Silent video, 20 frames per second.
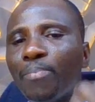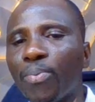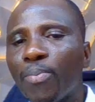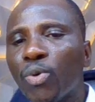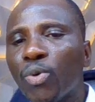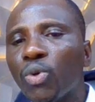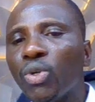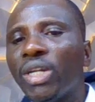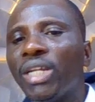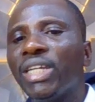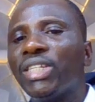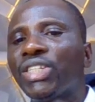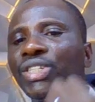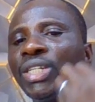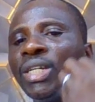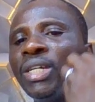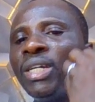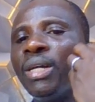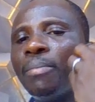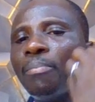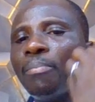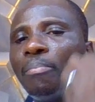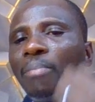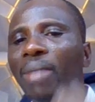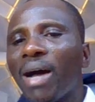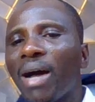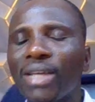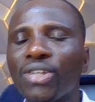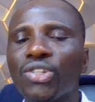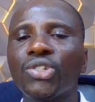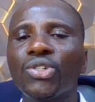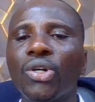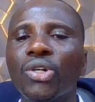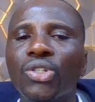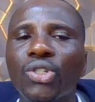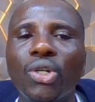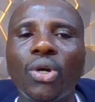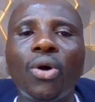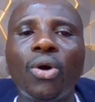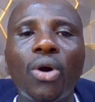bullish market
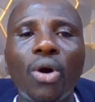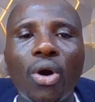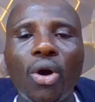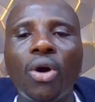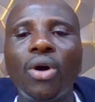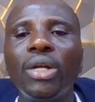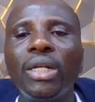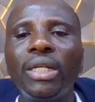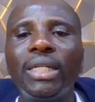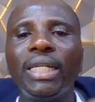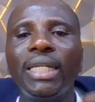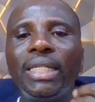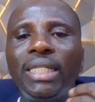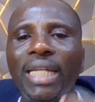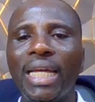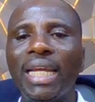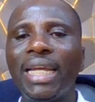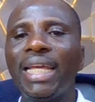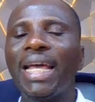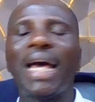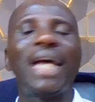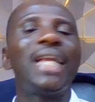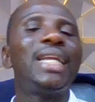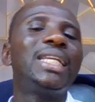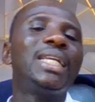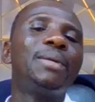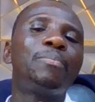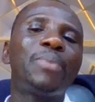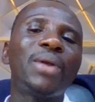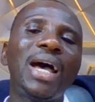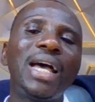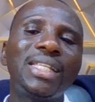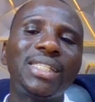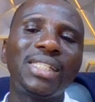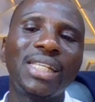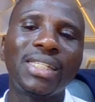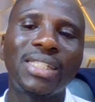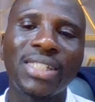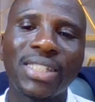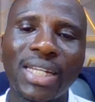structure on the daily, and the price
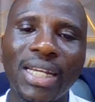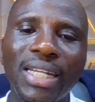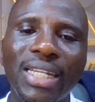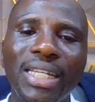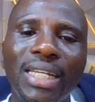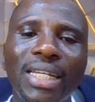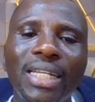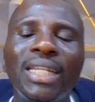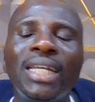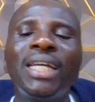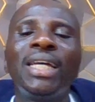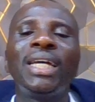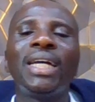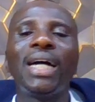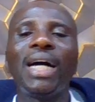is trading,